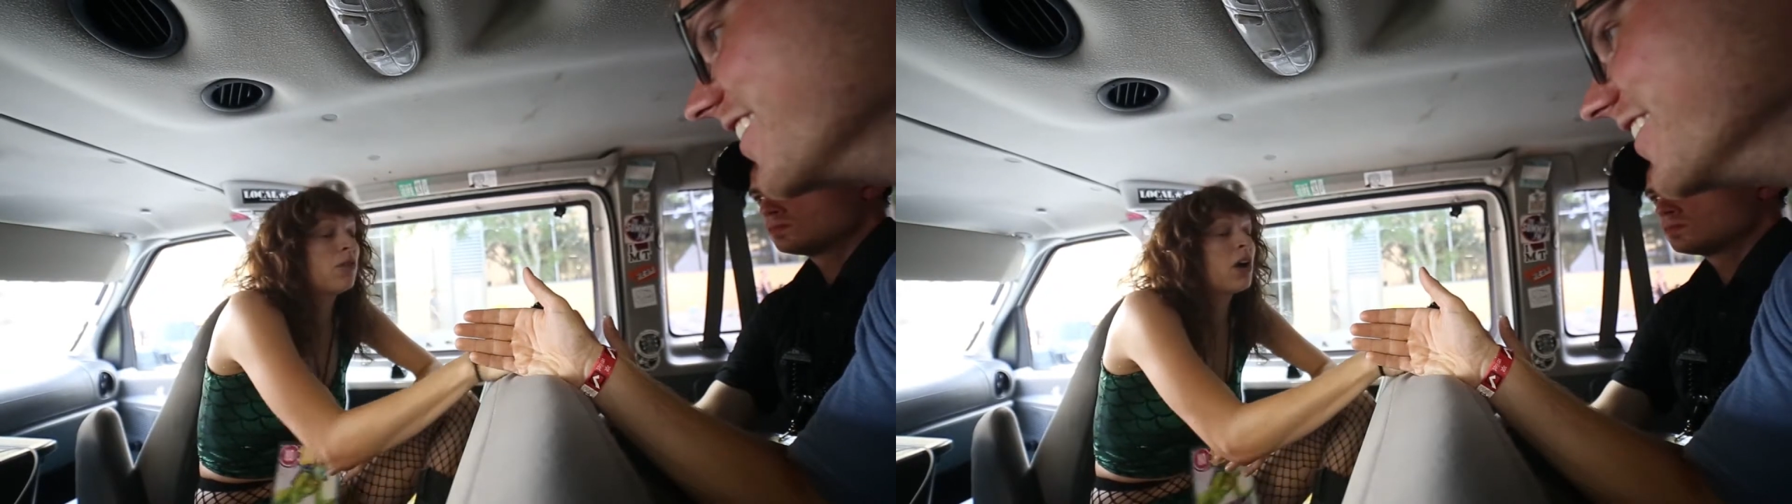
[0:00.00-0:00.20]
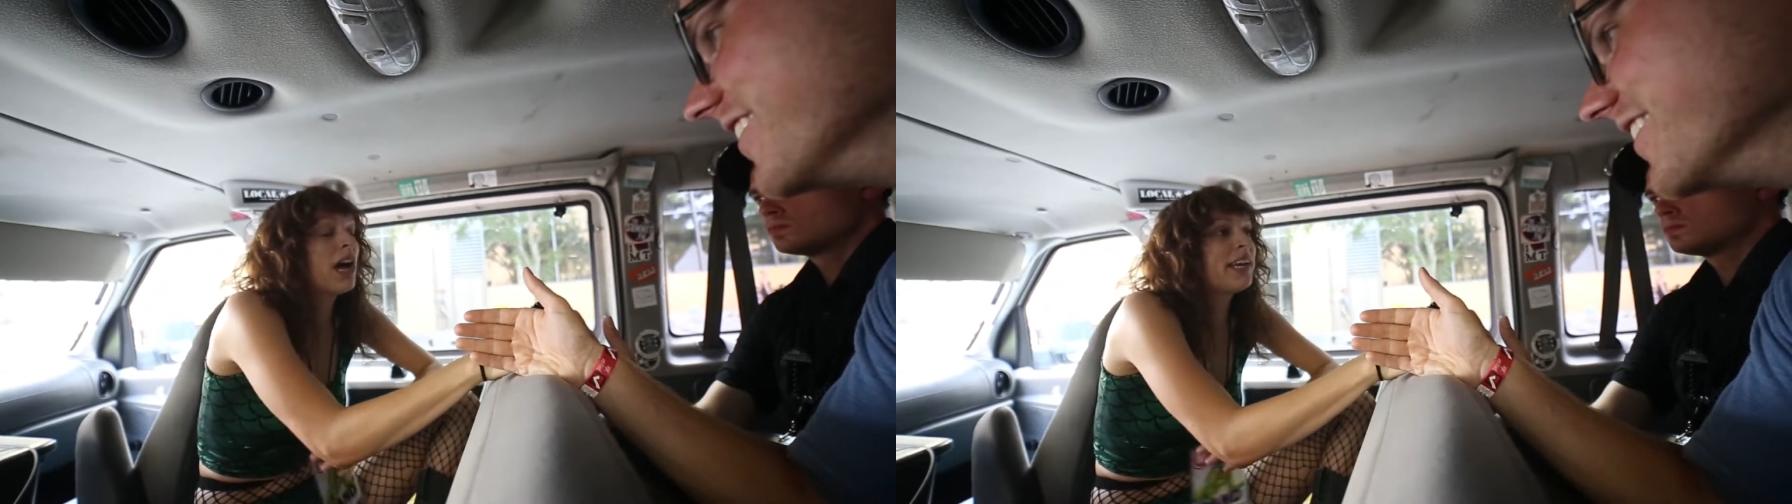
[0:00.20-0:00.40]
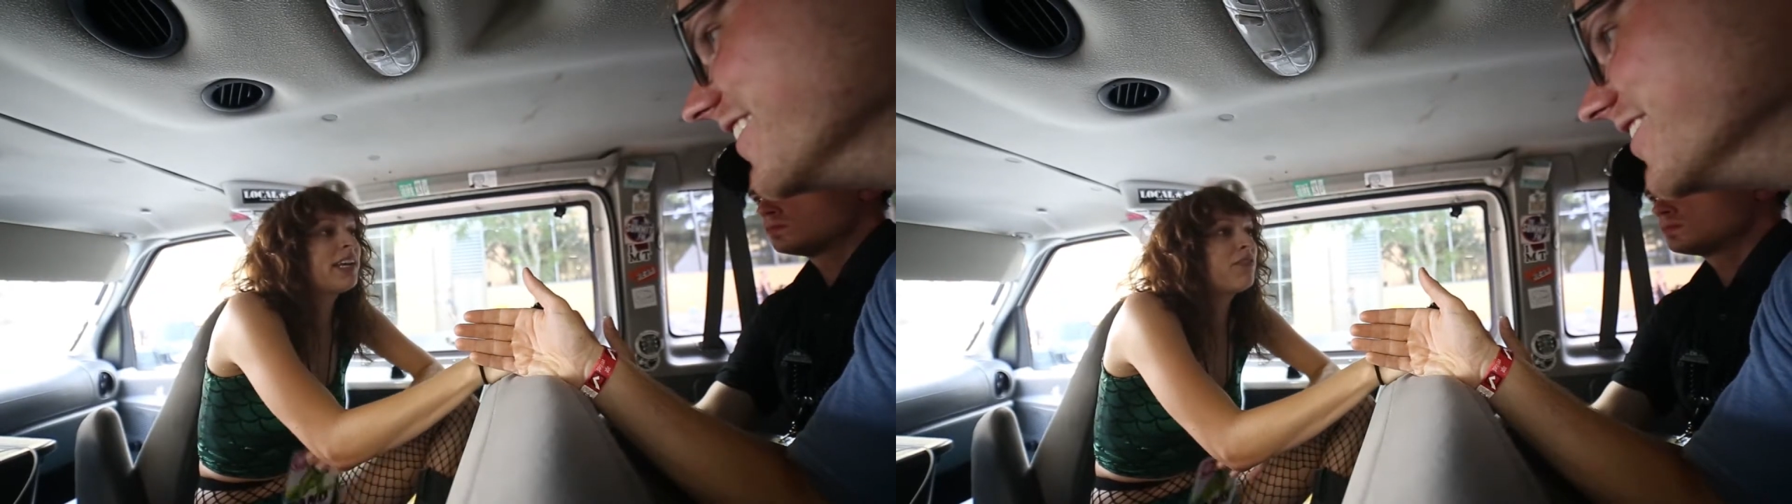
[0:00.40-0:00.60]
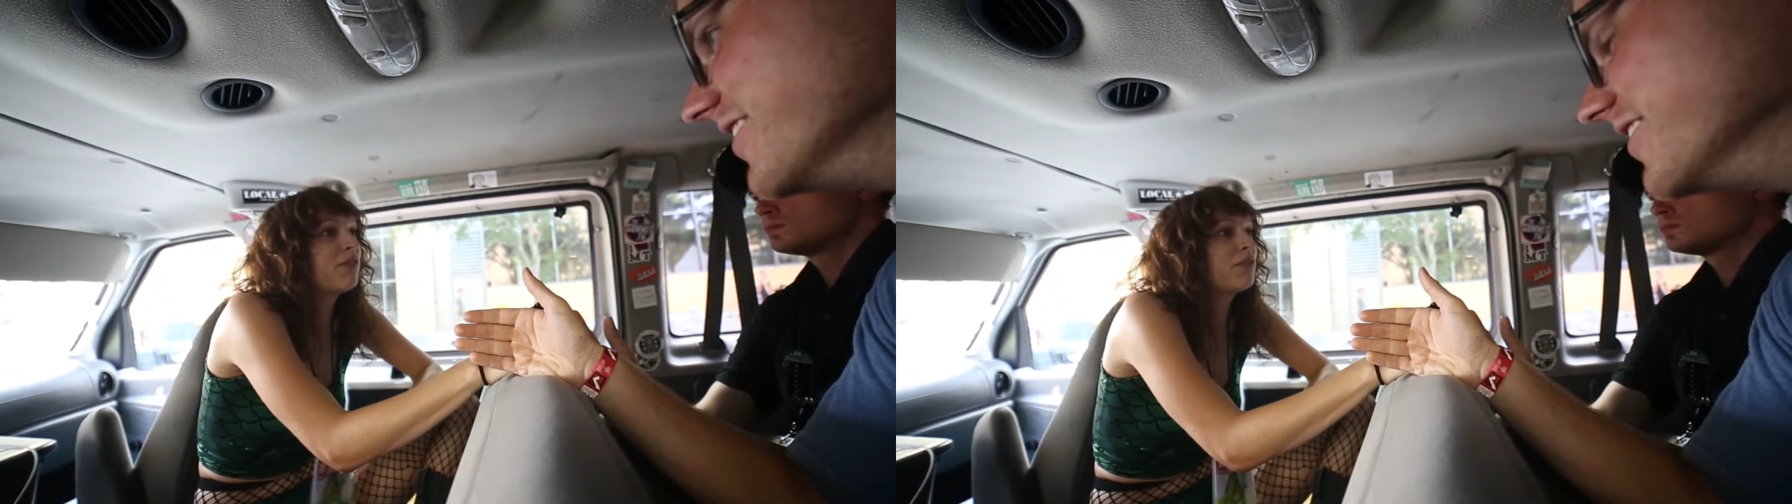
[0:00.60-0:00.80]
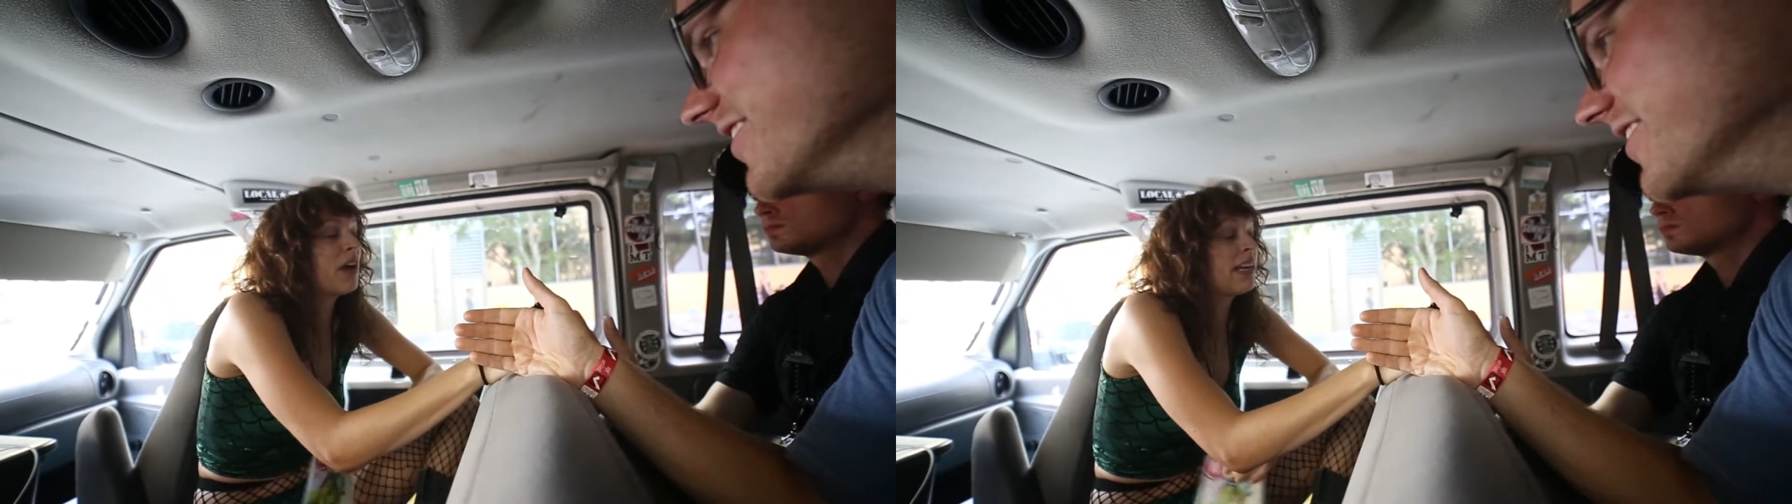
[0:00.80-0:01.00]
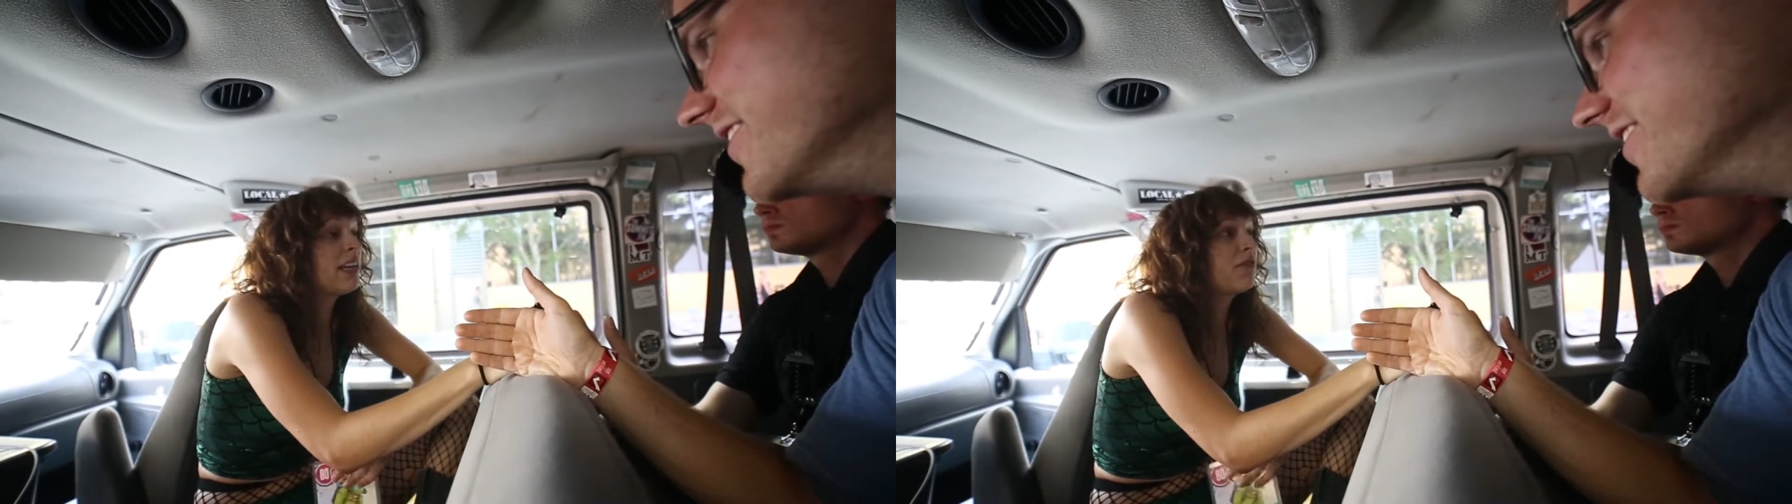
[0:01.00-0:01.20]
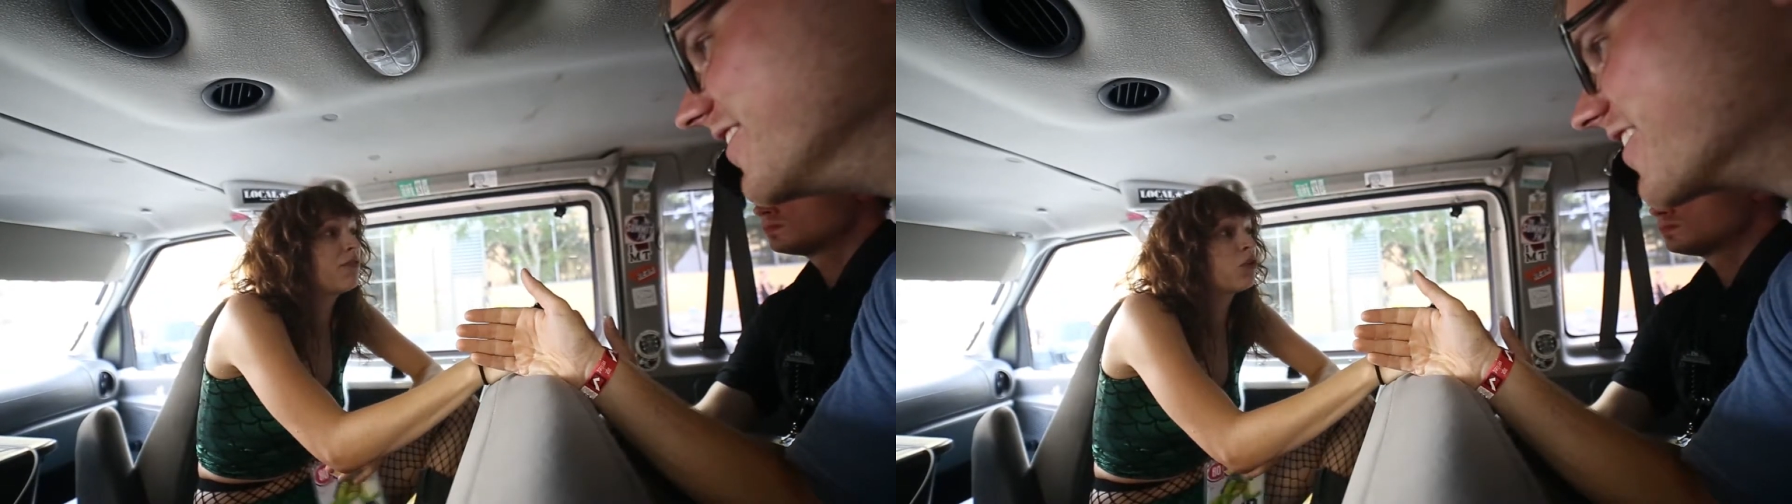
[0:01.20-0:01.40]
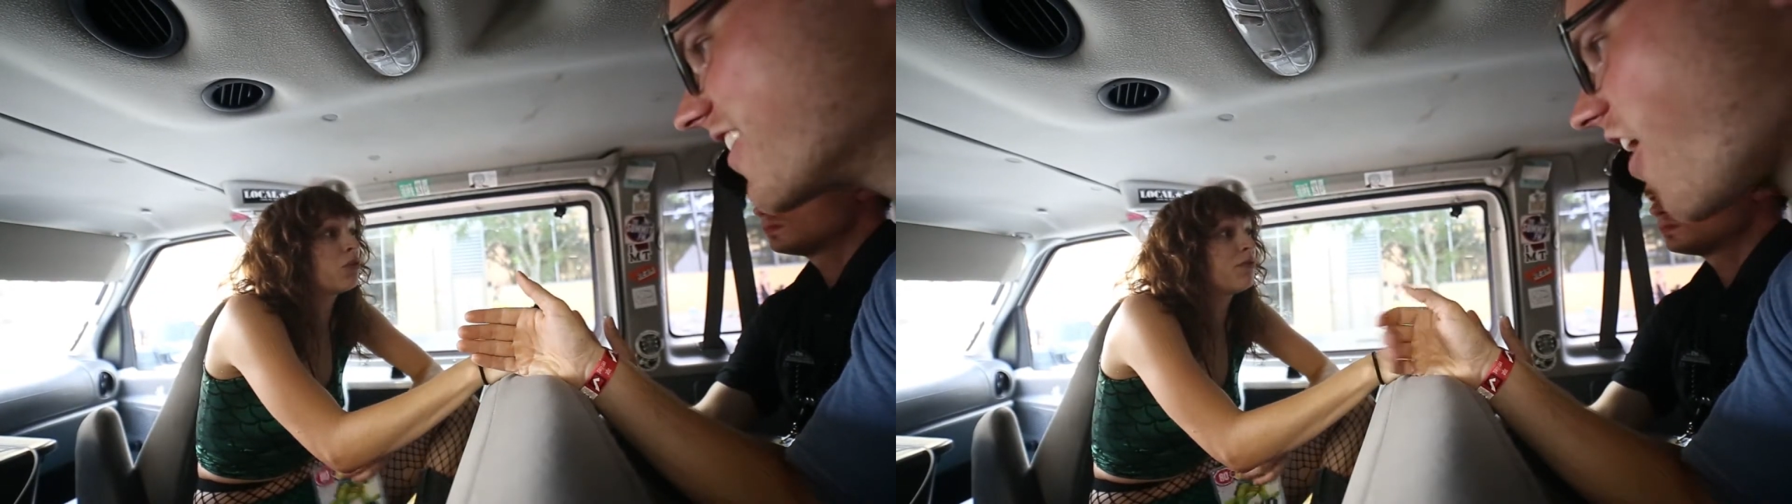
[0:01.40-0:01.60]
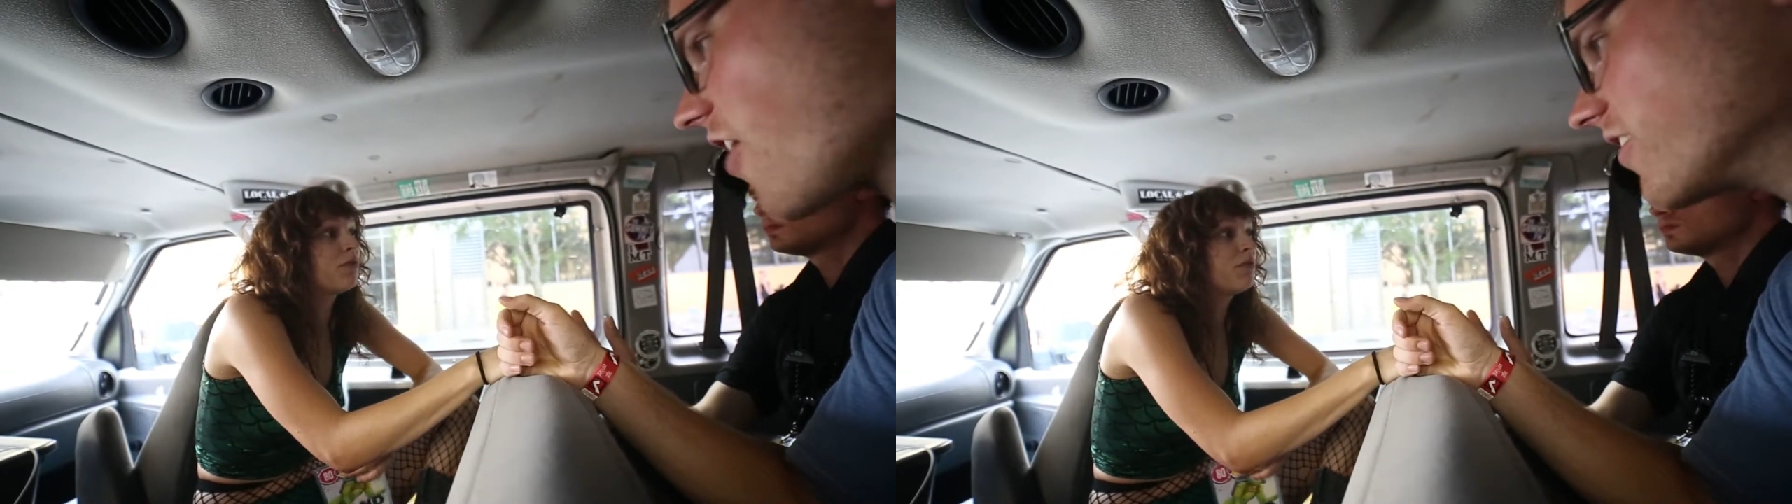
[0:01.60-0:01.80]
Well, I need food